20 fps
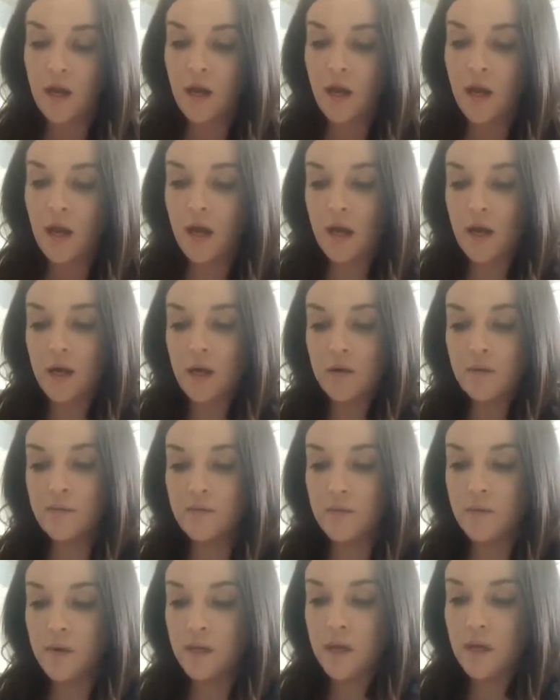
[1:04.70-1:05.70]

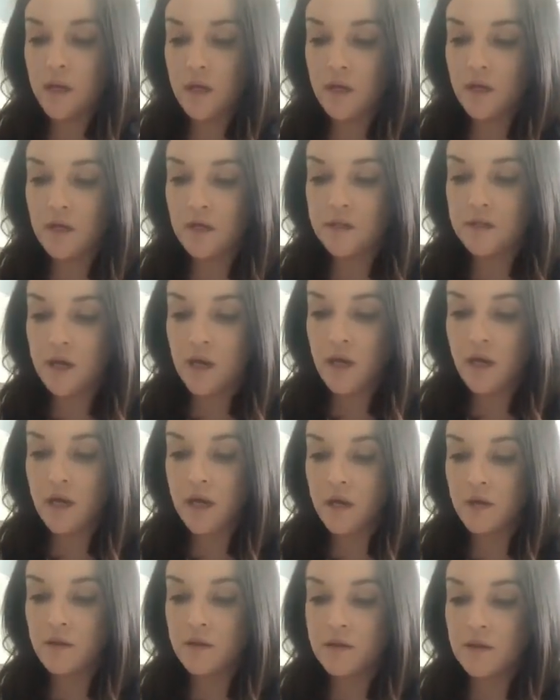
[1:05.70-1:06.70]

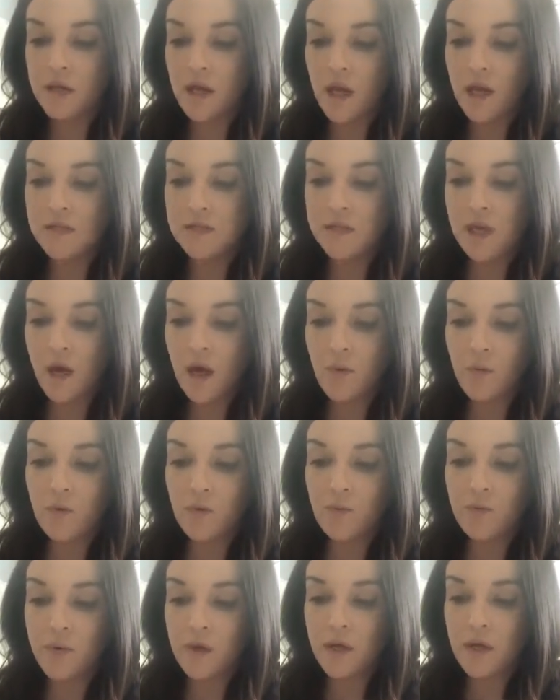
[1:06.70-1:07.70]
The case count
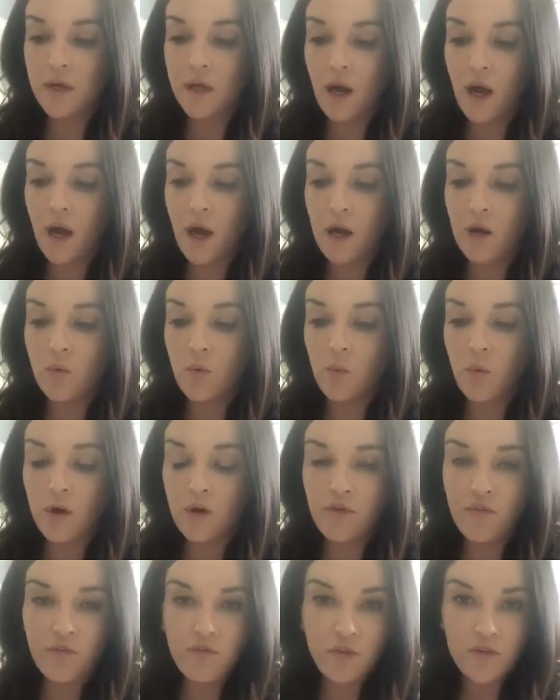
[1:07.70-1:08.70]
will be at
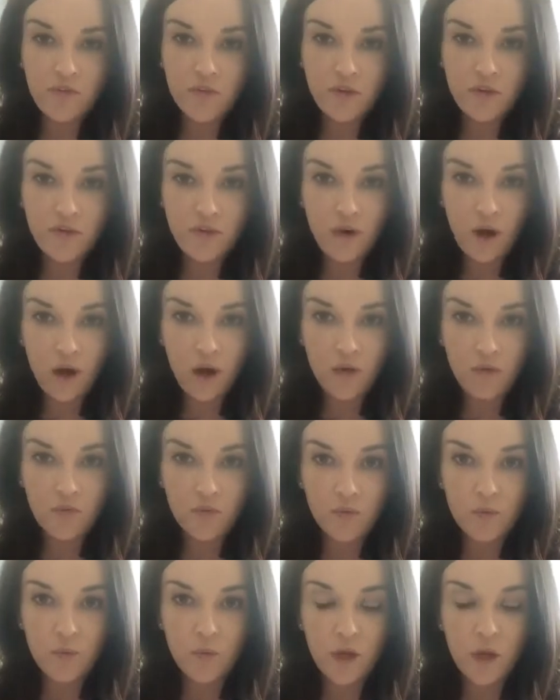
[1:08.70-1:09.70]
155
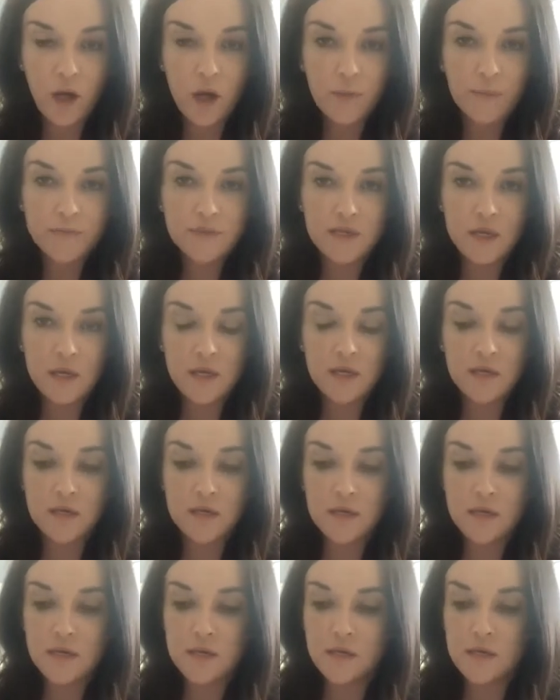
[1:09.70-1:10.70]
when we
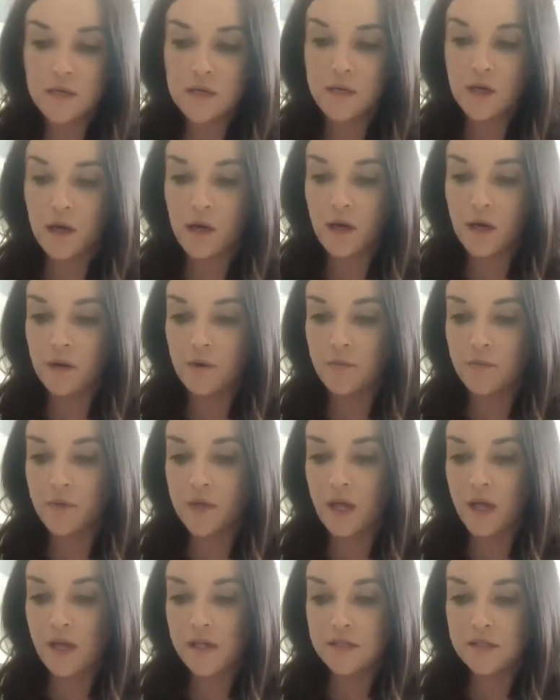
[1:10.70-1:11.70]
update the
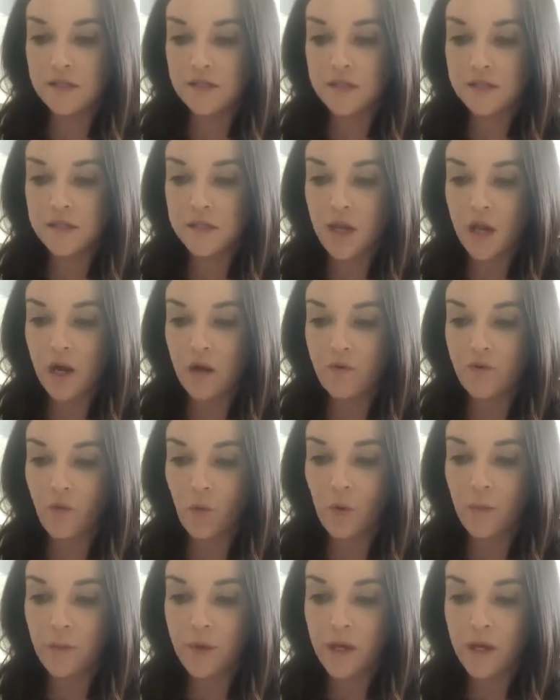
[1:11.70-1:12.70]
cases today at
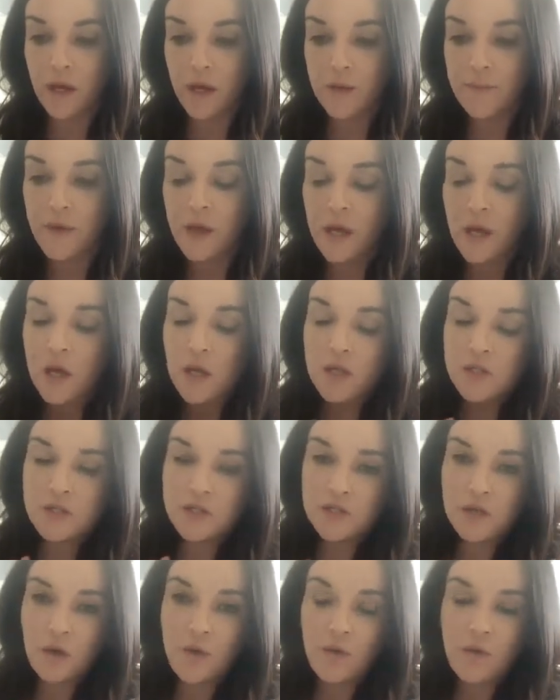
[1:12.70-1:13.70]
4 p.m.
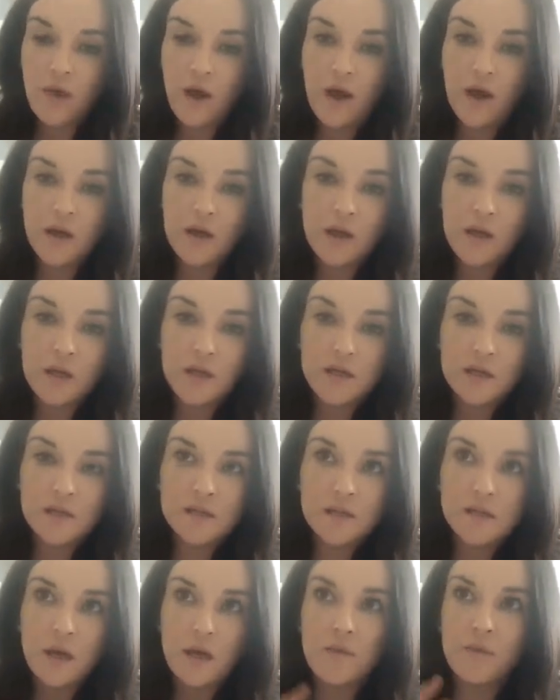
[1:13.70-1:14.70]
So that
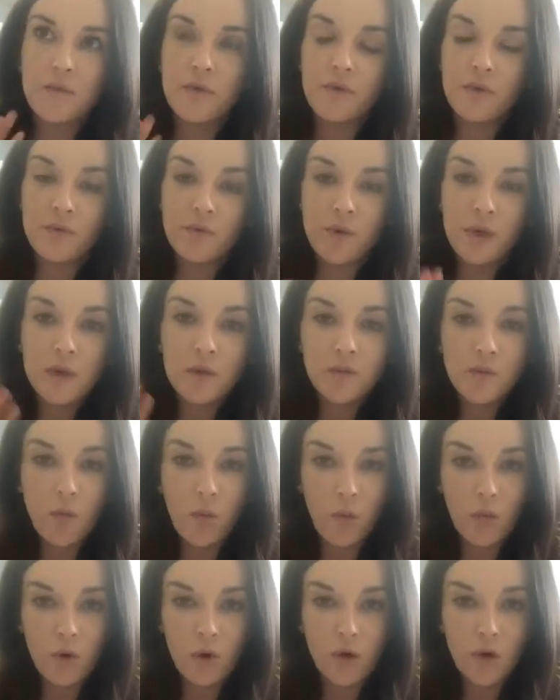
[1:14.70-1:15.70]
is 3
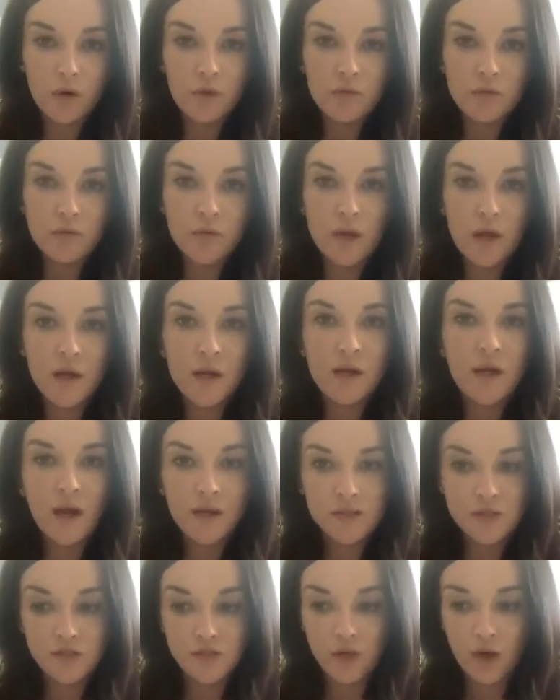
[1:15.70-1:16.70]
more than
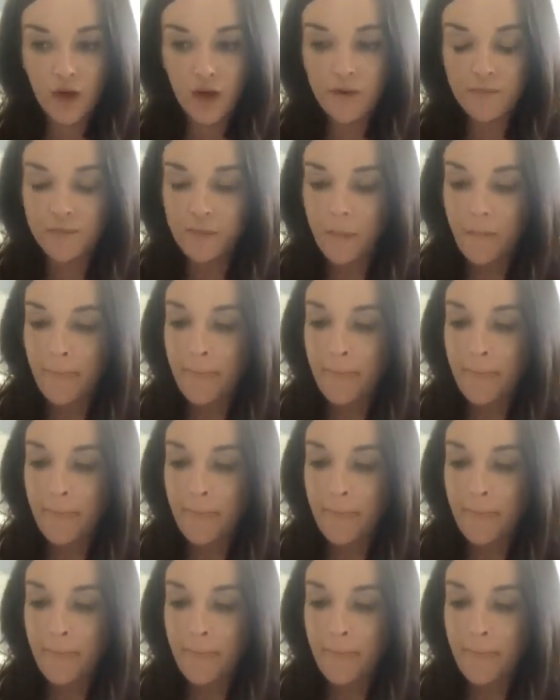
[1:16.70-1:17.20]
yesterday.